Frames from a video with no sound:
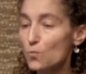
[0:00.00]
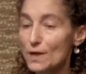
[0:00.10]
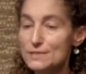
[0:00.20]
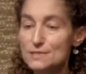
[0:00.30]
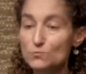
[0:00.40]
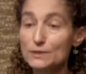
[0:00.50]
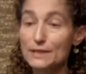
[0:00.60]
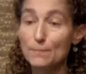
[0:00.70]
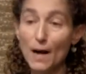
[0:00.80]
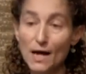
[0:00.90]
what's really
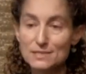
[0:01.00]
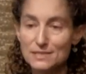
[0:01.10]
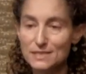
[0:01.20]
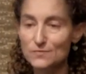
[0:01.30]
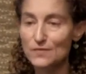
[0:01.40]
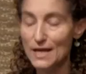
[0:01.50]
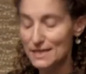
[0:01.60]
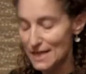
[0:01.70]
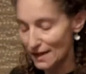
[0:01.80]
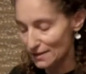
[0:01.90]
a positive and a
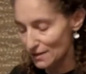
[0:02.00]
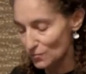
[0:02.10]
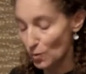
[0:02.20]
negative,